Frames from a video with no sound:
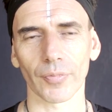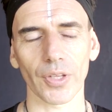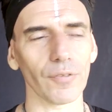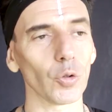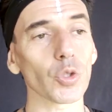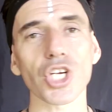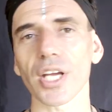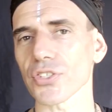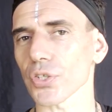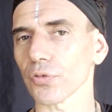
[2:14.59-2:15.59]
They have no
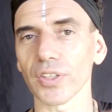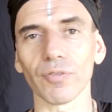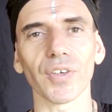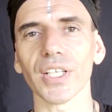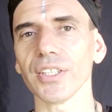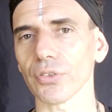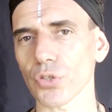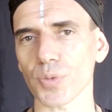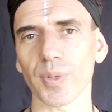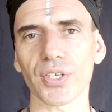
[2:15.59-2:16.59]
chance of invading
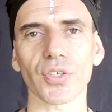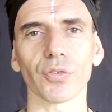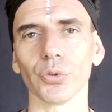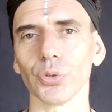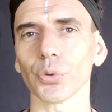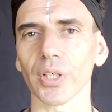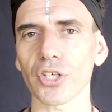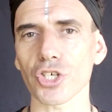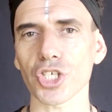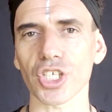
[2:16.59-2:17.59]
the space of the new
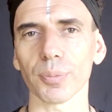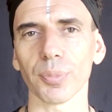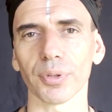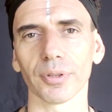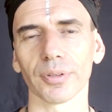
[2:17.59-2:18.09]
relationship